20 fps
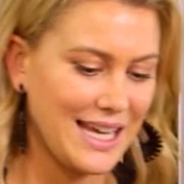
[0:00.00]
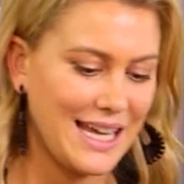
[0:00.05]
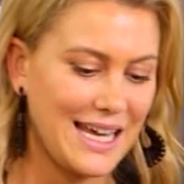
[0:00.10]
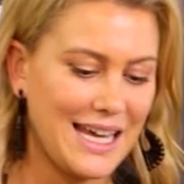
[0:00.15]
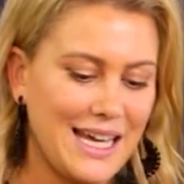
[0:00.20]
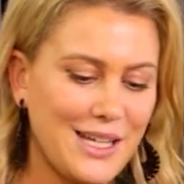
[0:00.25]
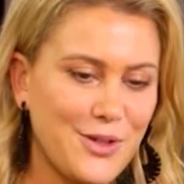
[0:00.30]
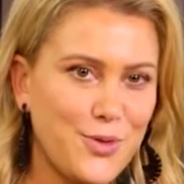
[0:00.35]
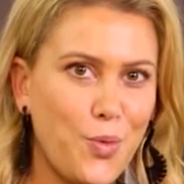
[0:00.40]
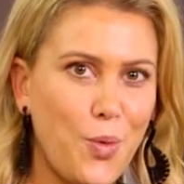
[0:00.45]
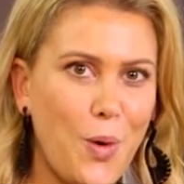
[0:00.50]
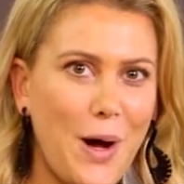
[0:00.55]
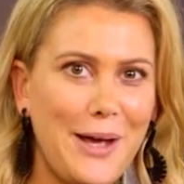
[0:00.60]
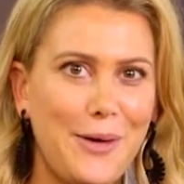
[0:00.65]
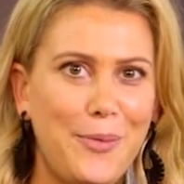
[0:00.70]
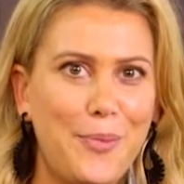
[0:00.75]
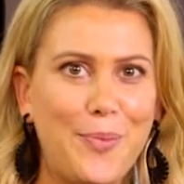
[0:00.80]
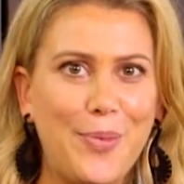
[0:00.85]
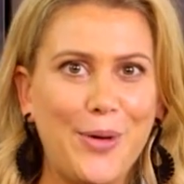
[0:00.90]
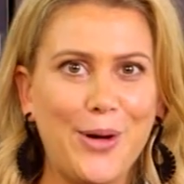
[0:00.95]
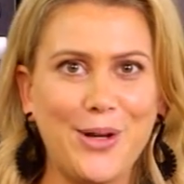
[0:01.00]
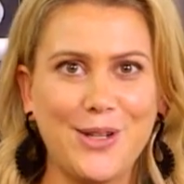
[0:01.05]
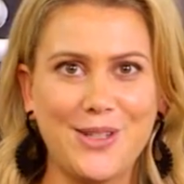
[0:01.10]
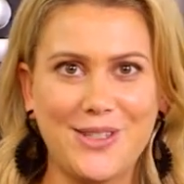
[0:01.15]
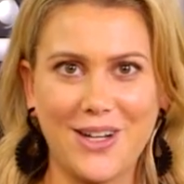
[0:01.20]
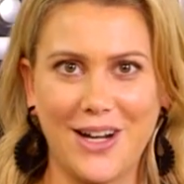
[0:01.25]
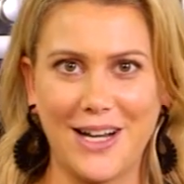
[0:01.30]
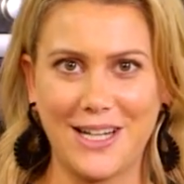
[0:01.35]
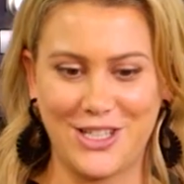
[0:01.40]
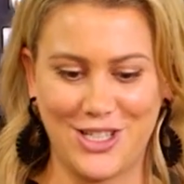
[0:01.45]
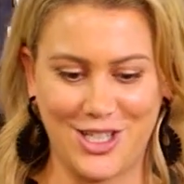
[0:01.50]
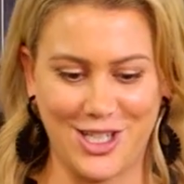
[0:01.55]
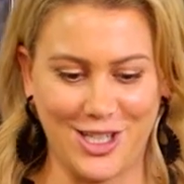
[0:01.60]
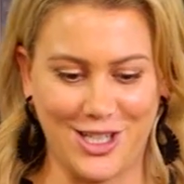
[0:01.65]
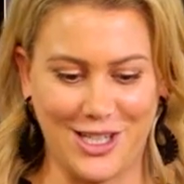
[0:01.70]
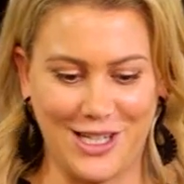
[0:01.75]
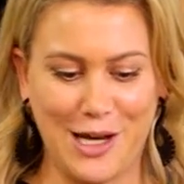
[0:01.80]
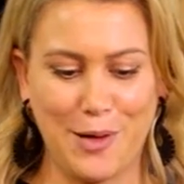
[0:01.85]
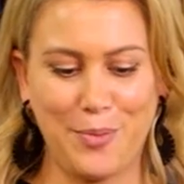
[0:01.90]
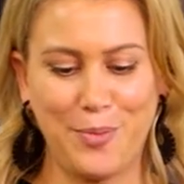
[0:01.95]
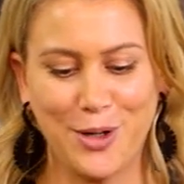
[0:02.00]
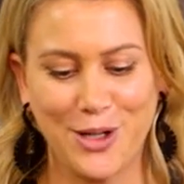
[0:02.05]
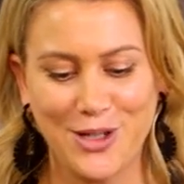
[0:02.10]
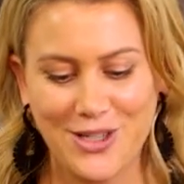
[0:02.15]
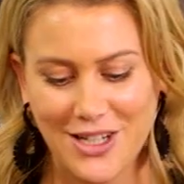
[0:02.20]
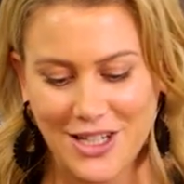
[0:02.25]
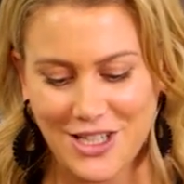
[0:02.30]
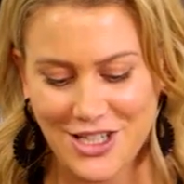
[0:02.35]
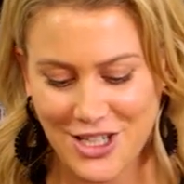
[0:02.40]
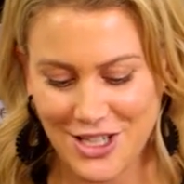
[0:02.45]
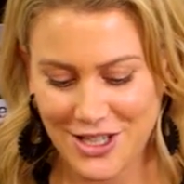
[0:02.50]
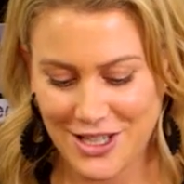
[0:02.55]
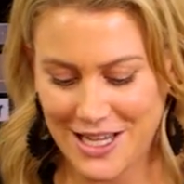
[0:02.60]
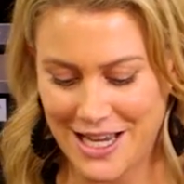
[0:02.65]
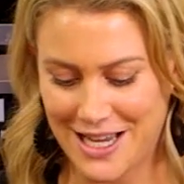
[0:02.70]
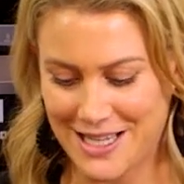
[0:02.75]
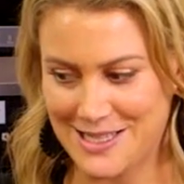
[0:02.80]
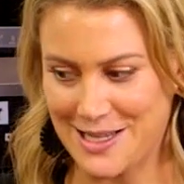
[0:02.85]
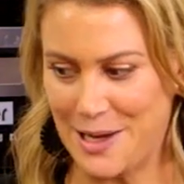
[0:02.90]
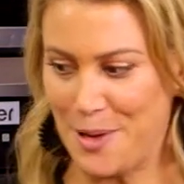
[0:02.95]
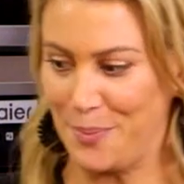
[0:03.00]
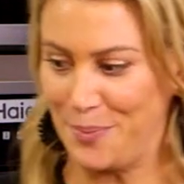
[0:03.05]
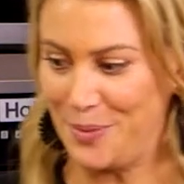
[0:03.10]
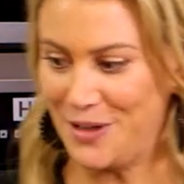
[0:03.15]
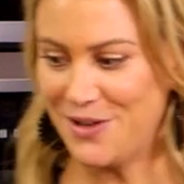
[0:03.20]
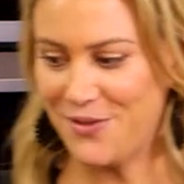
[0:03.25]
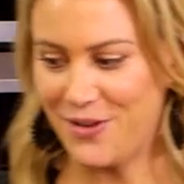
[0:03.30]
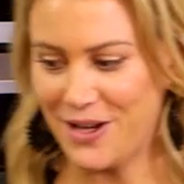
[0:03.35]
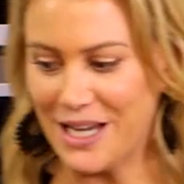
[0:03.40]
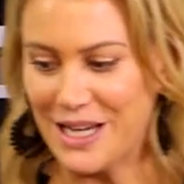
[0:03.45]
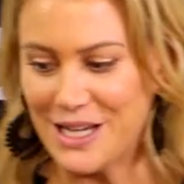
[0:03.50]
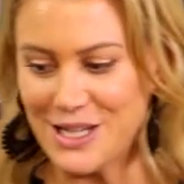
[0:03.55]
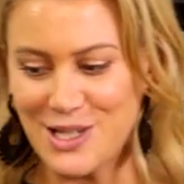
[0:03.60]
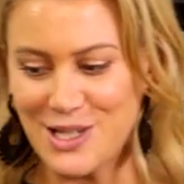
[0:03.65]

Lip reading: And one bird's eye chili. Now, bird's eye chili has a bit of heat